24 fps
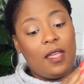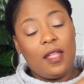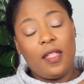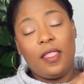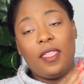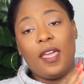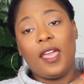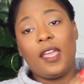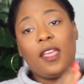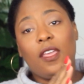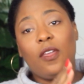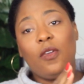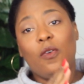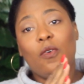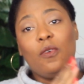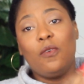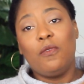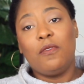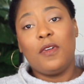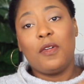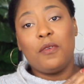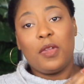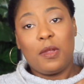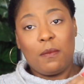thank you
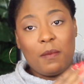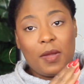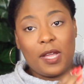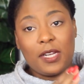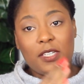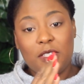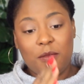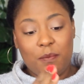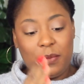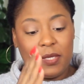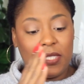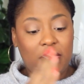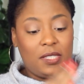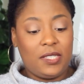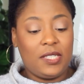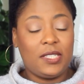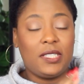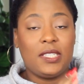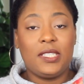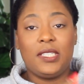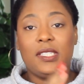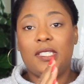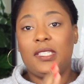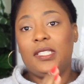very much, but
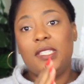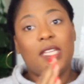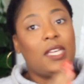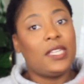this is